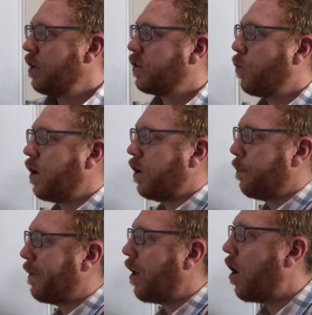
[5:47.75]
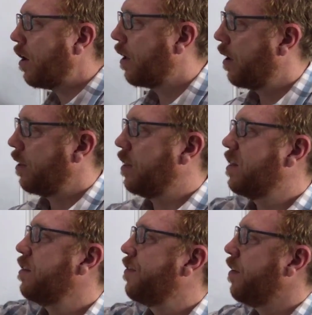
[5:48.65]
So what could block
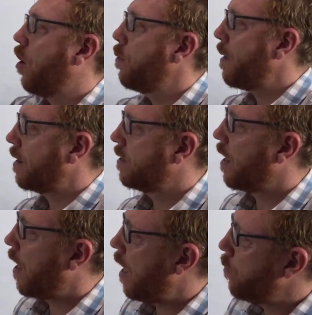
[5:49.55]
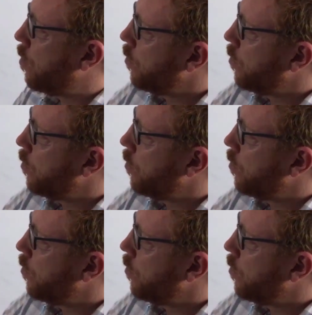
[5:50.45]
the flow back to the heart?